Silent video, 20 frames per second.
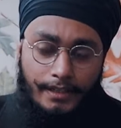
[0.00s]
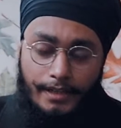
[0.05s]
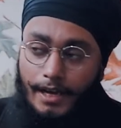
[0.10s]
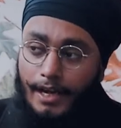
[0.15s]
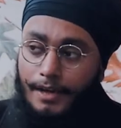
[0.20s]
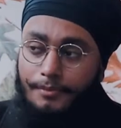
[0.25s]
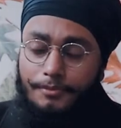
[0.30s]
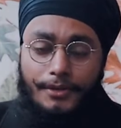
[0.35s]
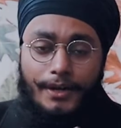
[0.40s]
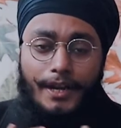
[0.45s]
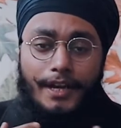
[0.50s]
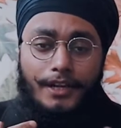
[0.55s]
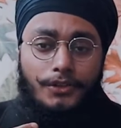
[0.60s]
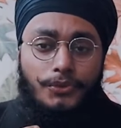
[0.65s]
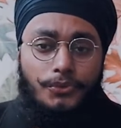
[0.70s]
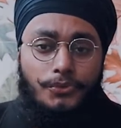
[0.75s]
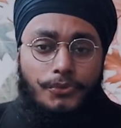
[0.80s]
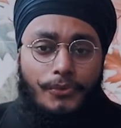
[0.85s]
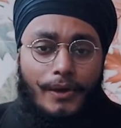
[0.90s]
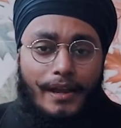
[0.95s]
I'm trying
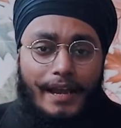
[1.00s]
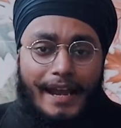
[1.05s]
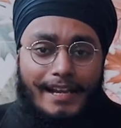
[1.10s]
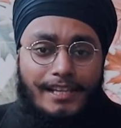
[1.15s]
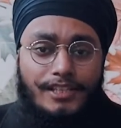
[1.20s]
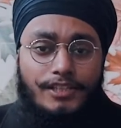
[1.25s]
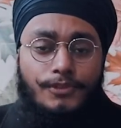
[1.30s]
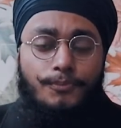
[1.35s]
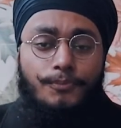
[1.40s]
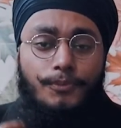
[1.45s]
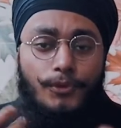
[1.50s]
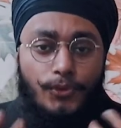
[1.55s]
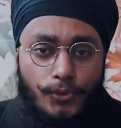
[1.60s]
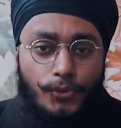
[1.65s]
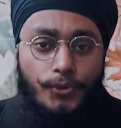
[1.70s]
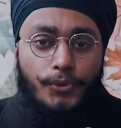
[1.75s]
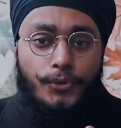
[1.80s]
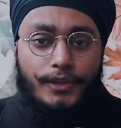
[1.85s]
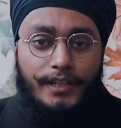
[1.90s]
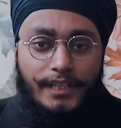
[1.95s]
to
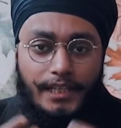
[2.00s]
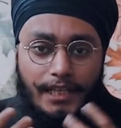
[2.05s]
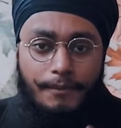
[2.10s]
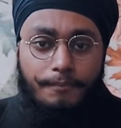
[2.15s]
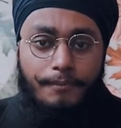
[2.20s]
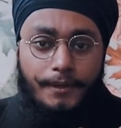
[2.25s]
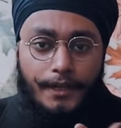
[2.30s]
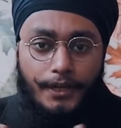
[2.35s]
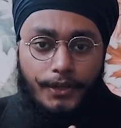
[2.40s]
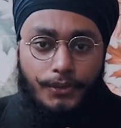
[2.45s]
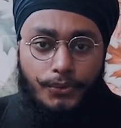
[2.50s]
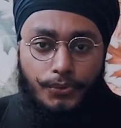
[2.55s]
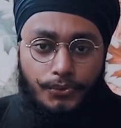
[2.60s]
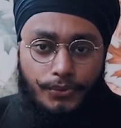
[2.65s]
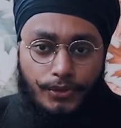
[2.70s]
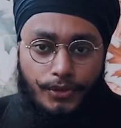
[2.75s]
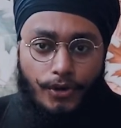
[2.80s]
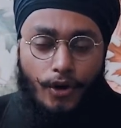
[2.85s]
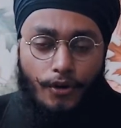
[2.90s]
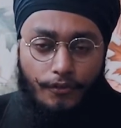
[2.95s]
explore deep into
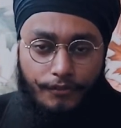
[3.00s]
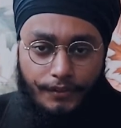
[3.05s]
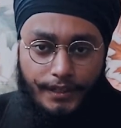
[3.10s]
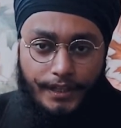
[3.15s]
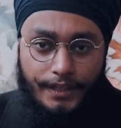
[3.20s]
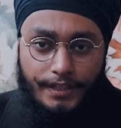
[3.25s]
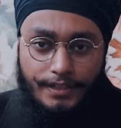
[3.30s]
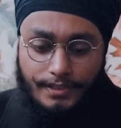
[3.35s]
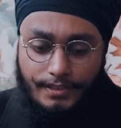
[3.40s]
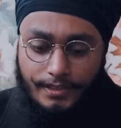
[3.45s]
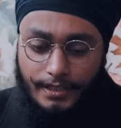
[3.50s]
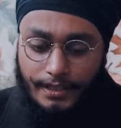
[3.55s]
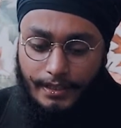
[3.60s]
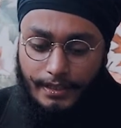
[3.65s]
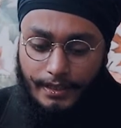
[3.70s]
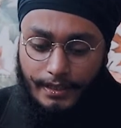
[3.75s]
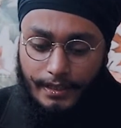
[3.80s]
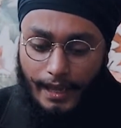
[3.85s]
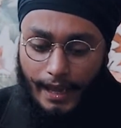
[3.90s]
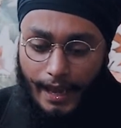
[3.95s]
the coffee
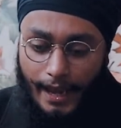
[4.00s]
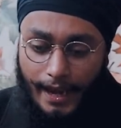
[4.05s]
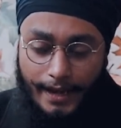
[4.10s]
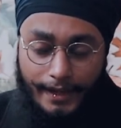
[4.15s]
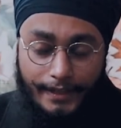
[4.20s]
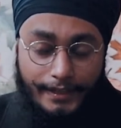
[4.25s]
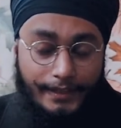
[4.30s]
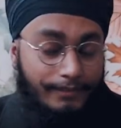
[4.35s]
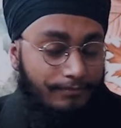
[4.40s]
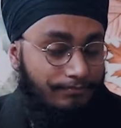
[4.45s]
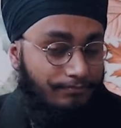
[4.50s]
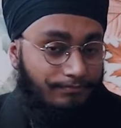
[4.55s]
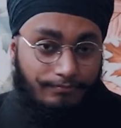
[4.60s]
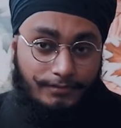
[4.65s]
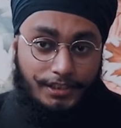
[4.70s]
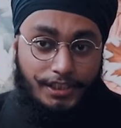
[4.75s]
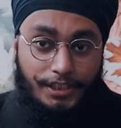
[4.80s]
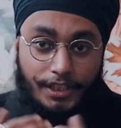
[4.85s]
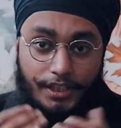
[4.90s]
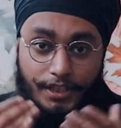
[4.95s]
tasting and
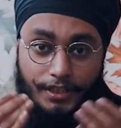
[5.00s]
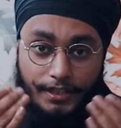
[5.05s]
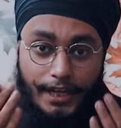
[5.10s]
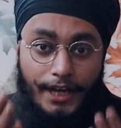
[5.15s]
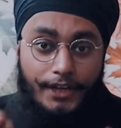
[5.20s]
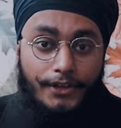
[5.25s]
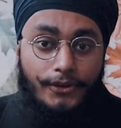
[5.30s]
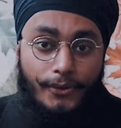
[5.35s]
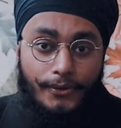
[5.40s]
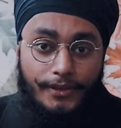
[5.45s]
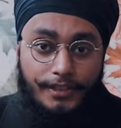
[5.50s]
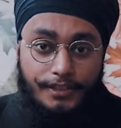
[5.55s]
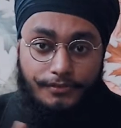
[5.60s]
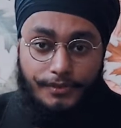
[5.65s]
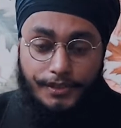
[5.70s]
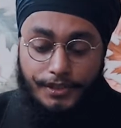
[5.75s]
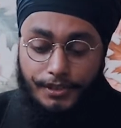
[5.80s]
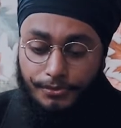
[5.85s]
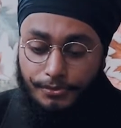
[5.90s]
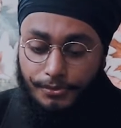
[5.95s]
share that knowledge
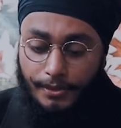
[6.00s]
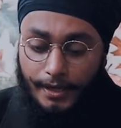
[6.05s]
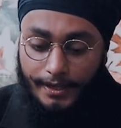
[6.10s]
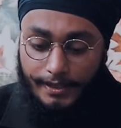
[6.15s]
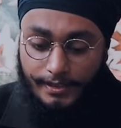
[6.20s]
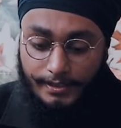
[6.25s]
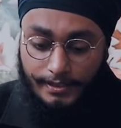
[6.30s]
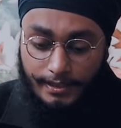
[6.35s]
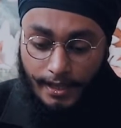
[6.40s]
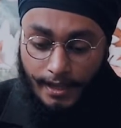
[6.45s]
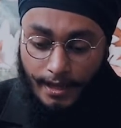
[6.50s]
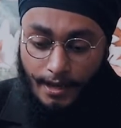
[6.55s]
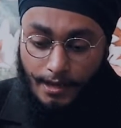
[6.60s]
with you guys.